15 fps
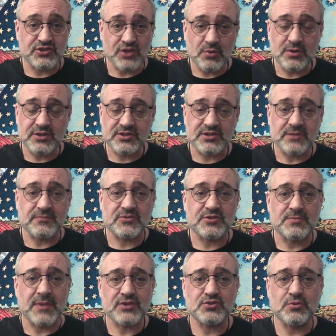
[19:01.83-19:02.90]
in some
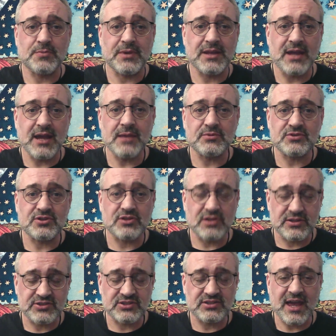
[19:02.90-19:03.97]
respects, or being able to
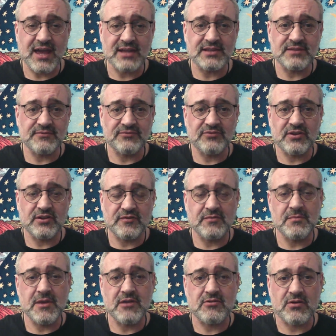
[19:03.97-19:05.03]
stand in front of a
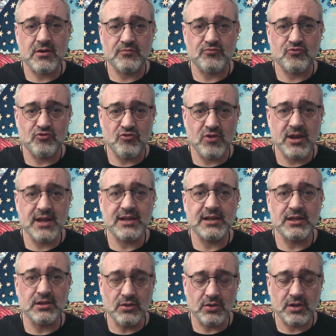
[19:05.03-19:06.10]
mirror and really
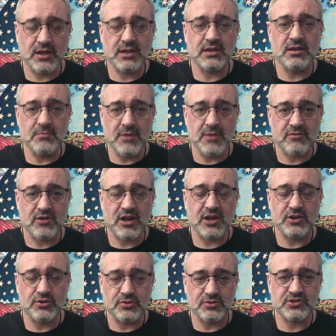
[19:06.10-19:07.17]
look in the mirror at
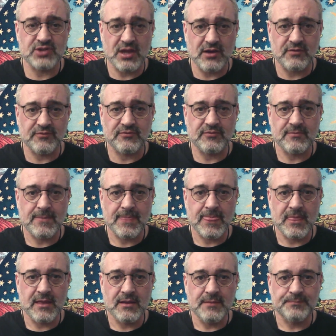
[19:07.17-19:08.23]
yourself
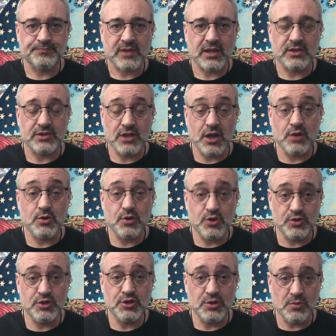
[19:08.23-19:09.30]
and know who
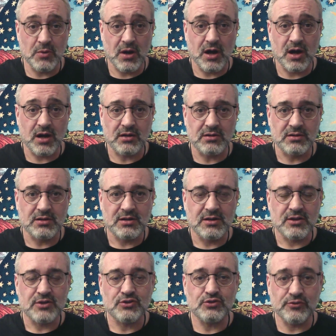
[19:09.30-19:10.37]
you are,
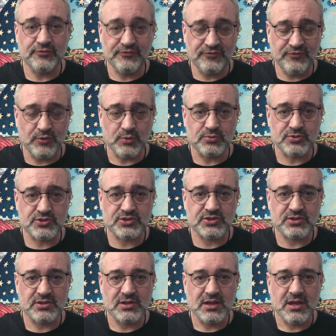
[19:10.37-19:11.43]
your faults,
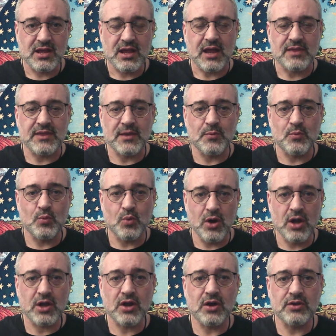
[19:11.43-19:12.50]
and then
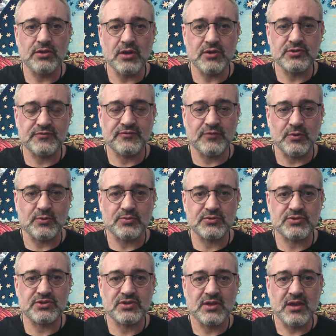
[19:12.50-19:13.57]
work on those faults
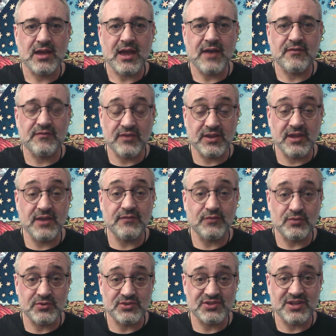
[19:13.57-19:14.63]
and forgive
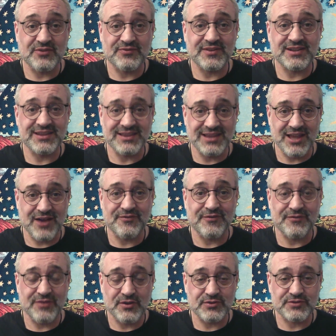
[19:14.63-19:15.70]
yourself in love of
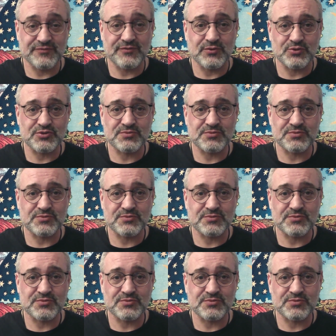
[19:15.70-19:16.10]
those faults,